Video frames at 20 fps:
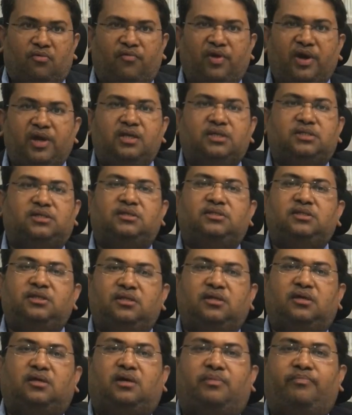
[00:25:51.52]
While
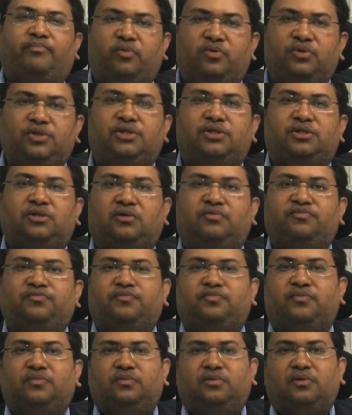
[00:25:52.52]
discussing the composition of
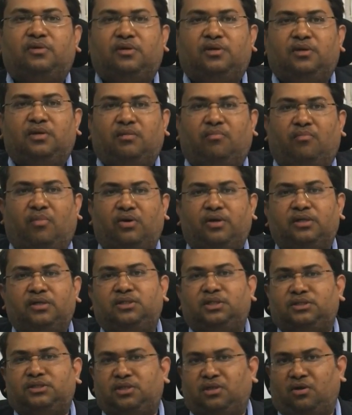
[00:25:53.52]
model
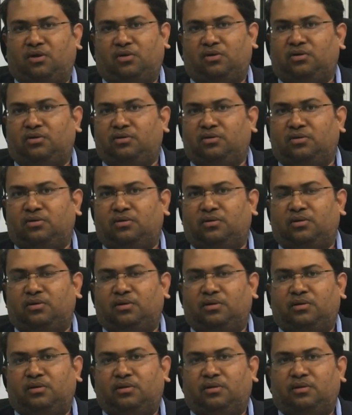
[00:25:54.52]
GST law,
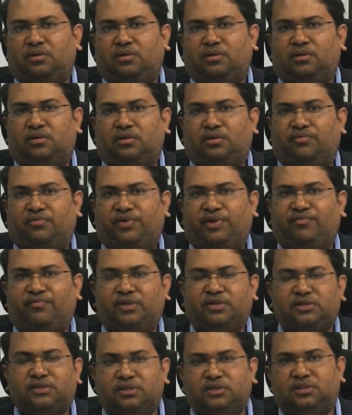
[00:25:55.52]
we have
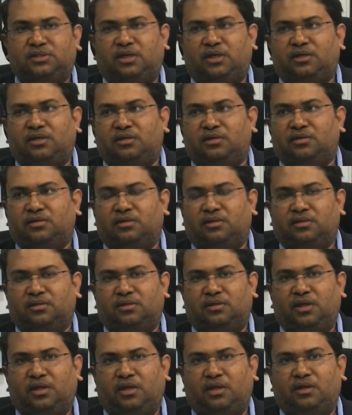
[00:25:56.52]
discussed that
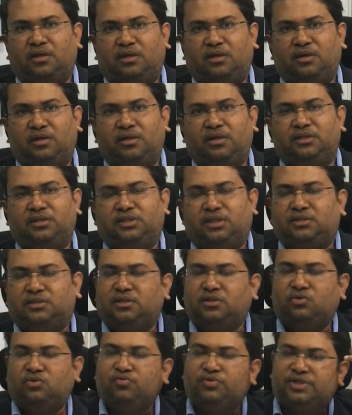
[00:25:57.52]
there are
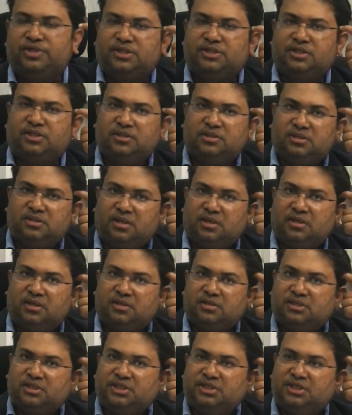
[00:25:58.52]
162 sections
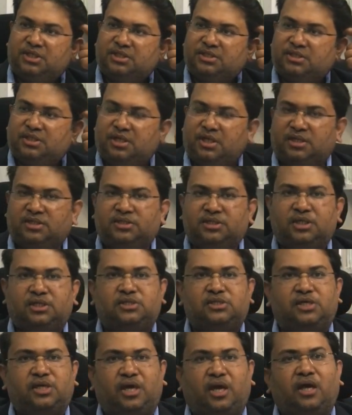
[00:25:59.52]
under CGST
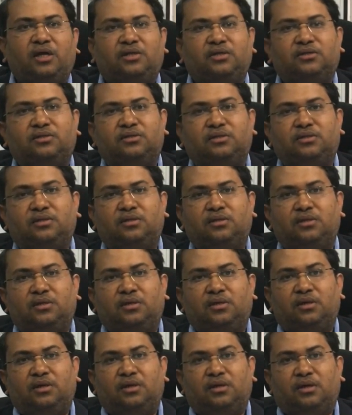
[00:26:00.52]
SGST Act
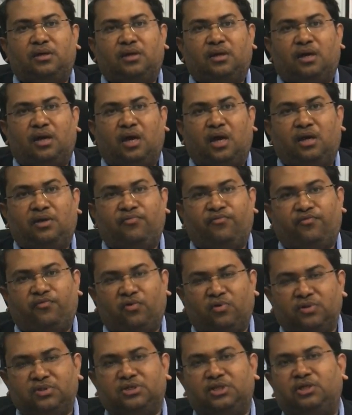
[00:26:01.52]
and
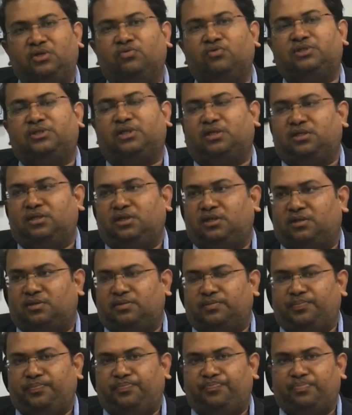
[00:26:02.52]
4 schedules are there.
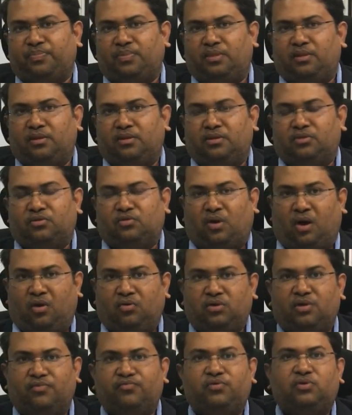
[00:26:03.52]
So
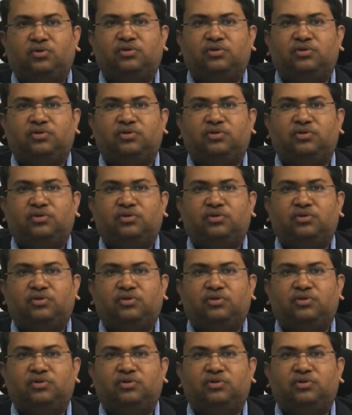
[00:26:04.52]
out of